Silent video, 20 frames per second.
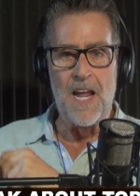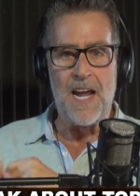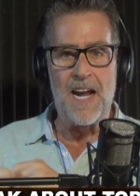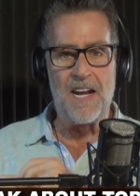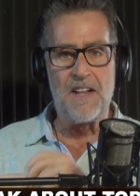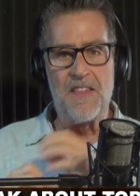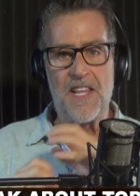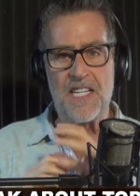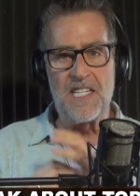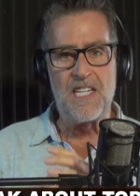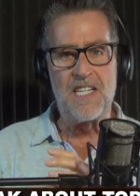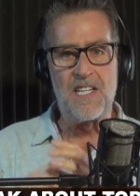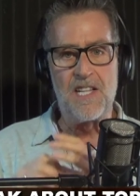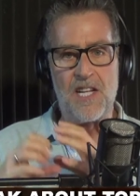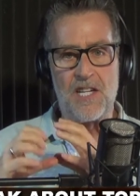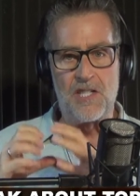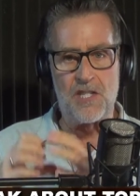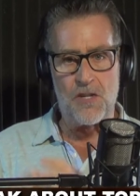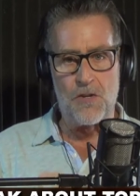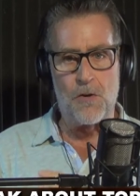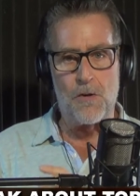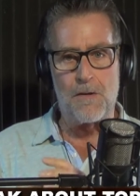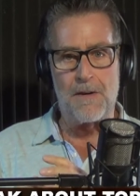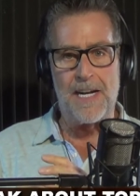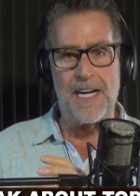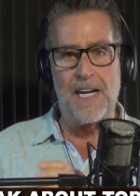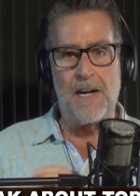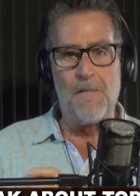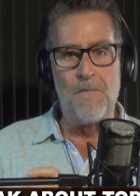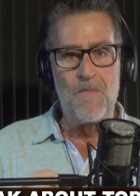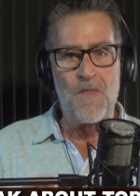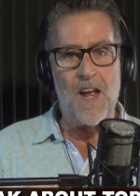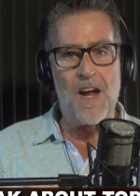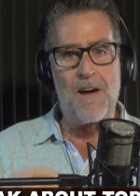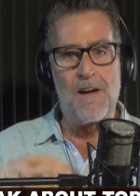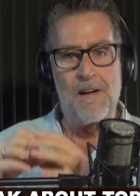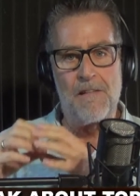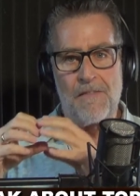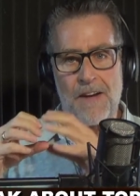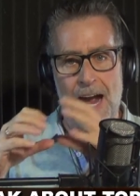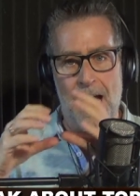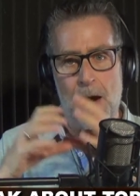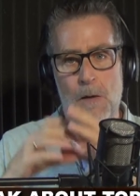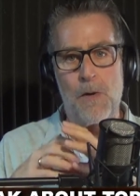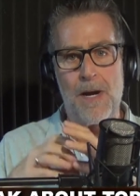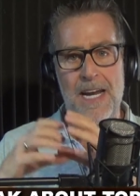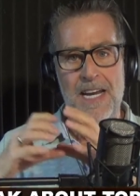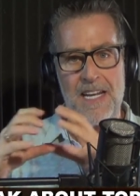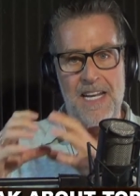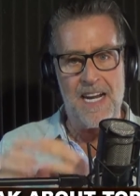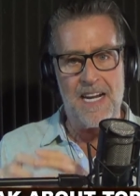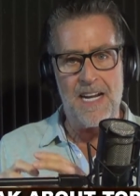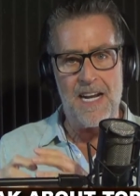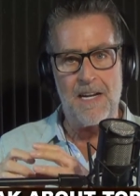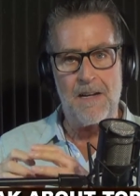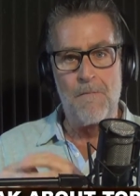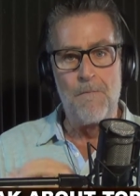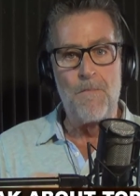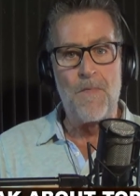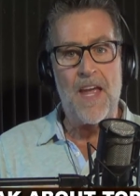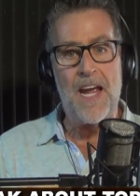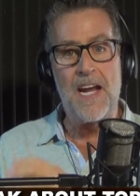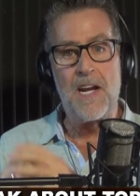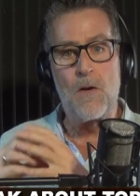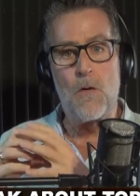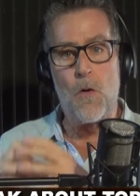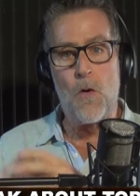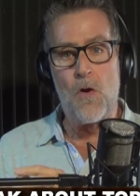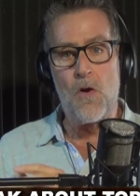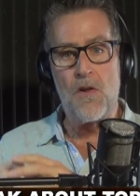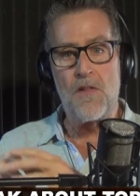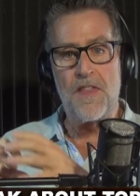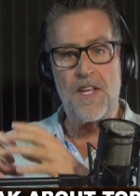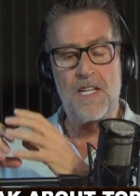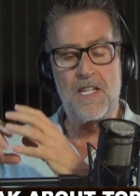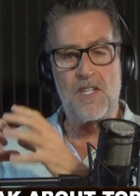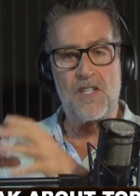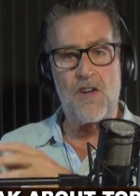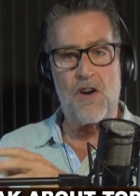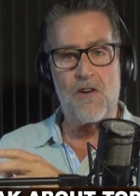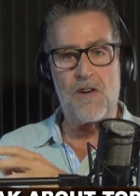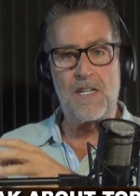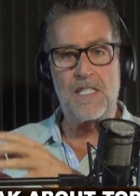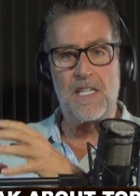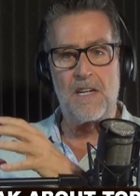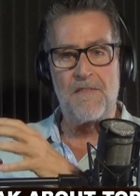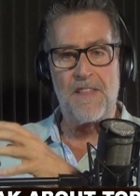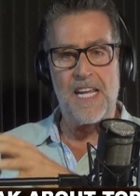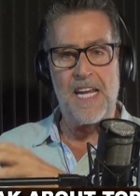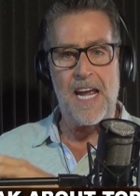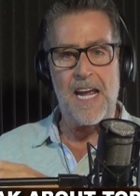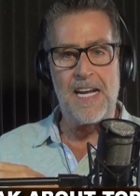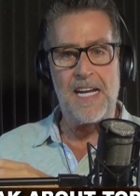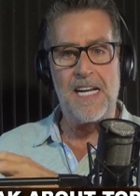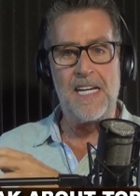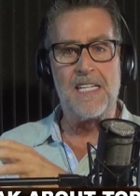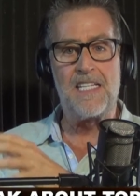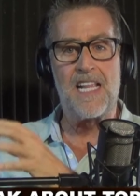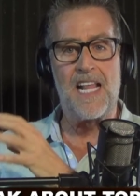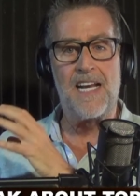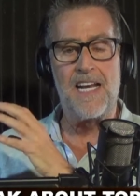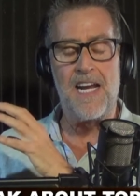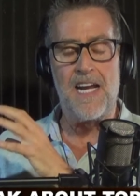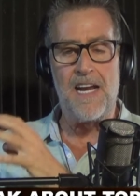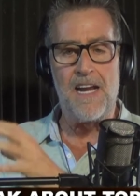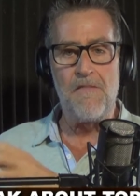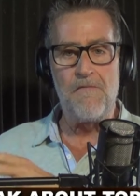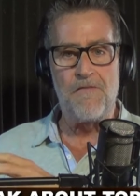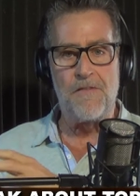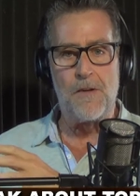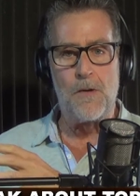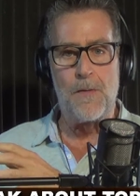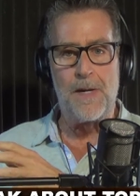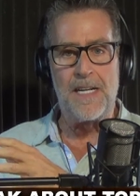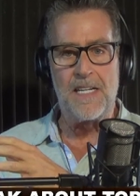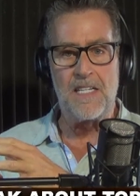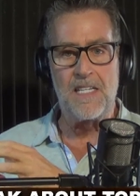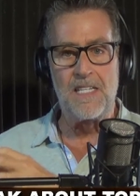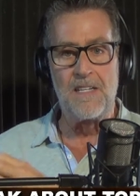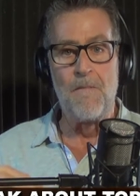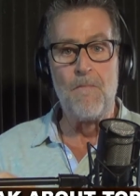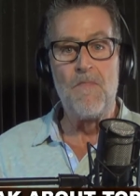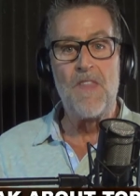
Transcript: And this is the story of how he did it and all the stars of the 80s that he influenced